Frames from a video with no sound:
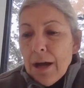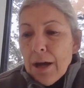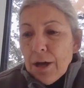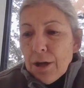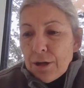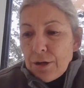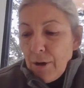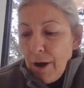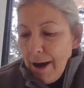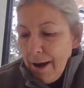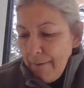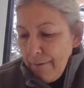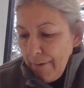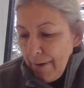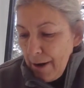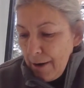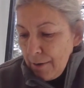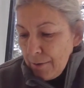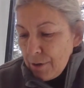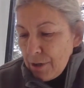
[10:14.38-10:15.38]
So I
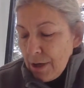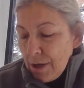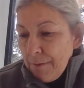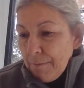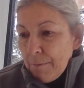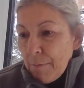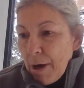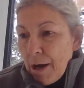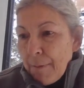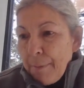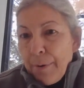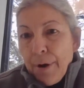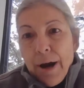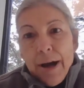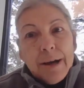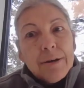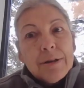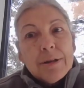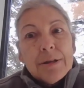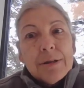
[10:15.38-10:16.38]
found in my
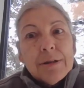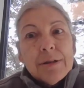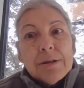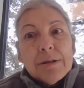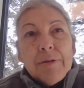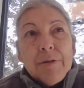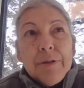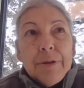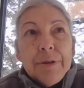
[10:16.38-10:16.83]
practice